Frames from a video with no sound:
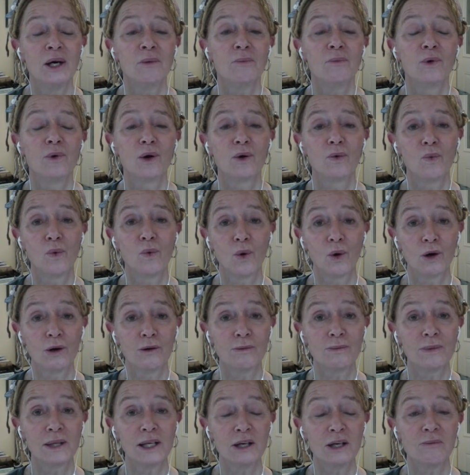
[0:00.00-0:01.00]
more
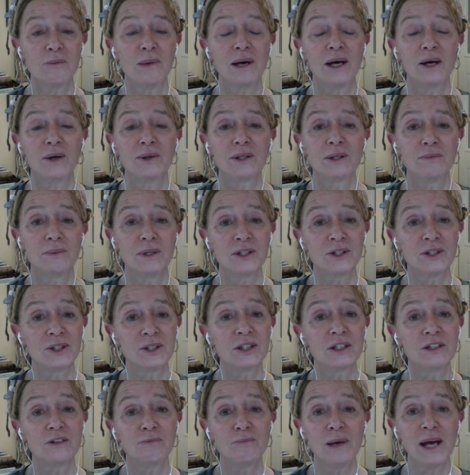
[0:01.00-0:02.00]
warmly about them, they
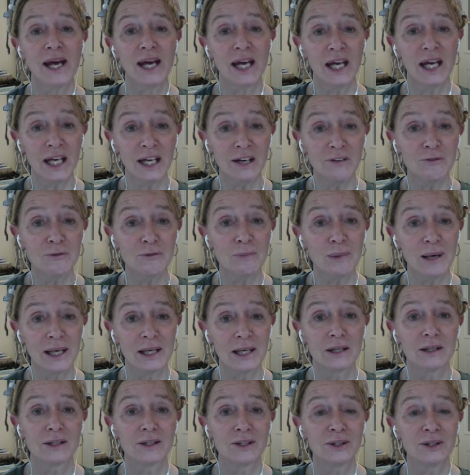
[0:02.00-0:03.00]
should have behaved
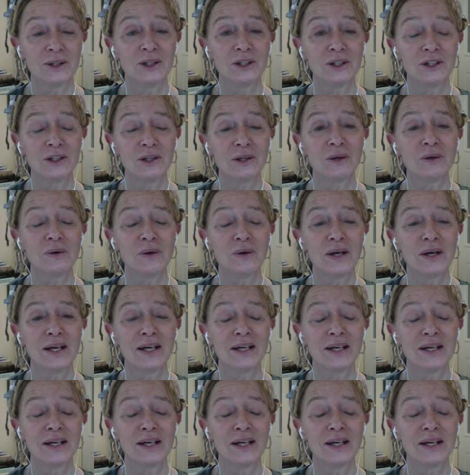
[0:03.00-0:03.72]
better, you know? Mm-hmm.